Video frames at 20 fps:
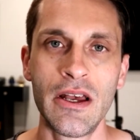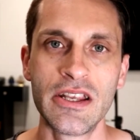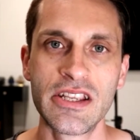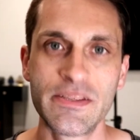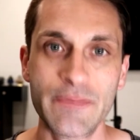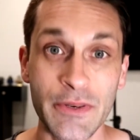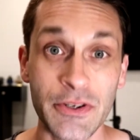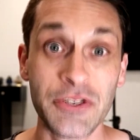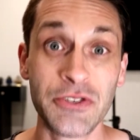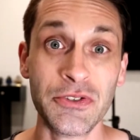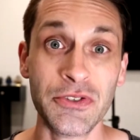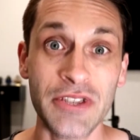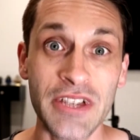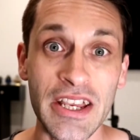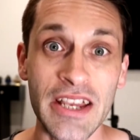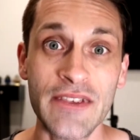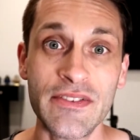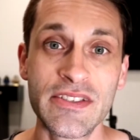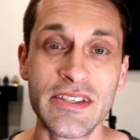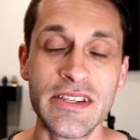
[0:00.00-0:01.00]
spiritual
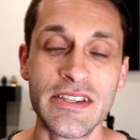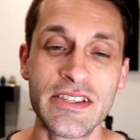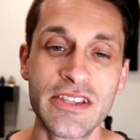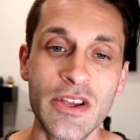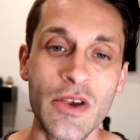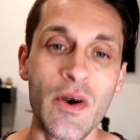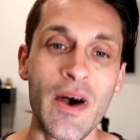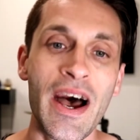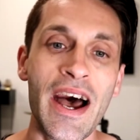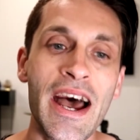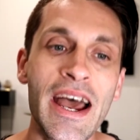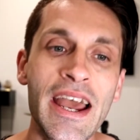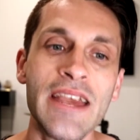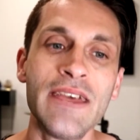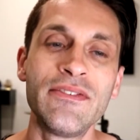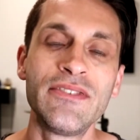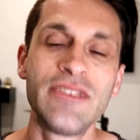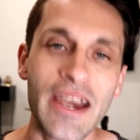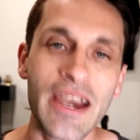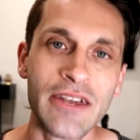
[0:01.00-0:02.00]
gifts. And so I
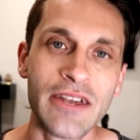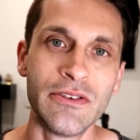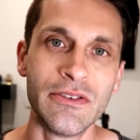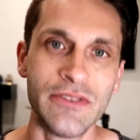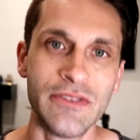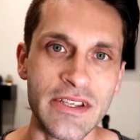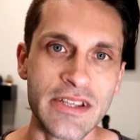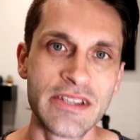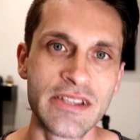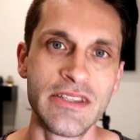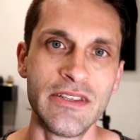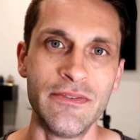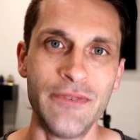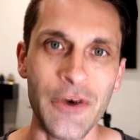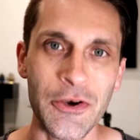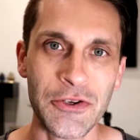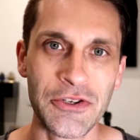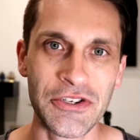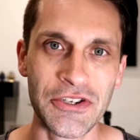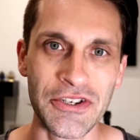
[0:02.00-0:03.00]
have titled this
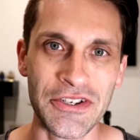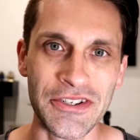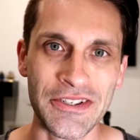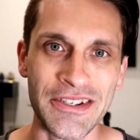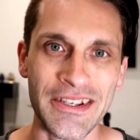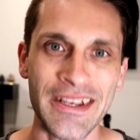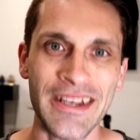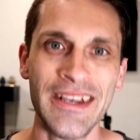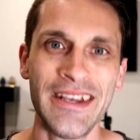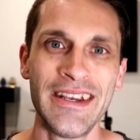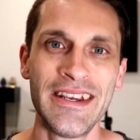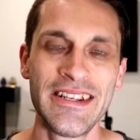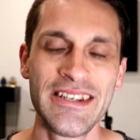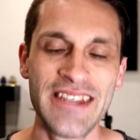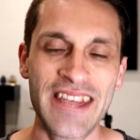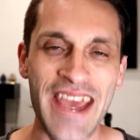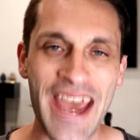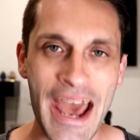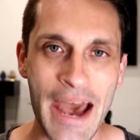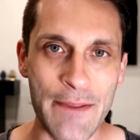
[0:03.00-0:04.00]
devotion,
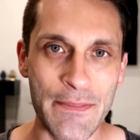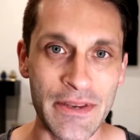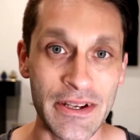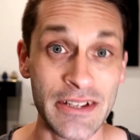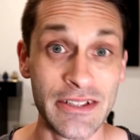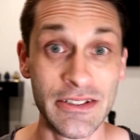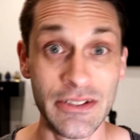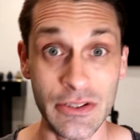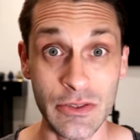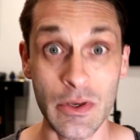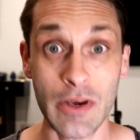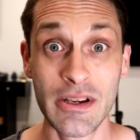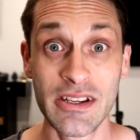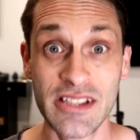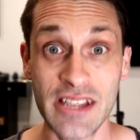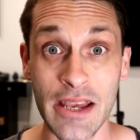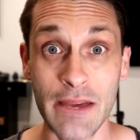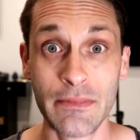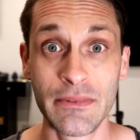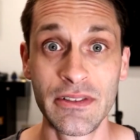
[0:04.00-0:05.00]
Tap to
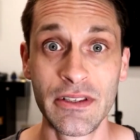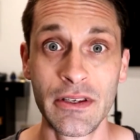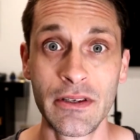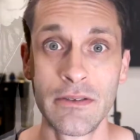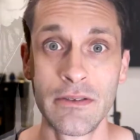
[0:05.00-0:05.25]
Accept.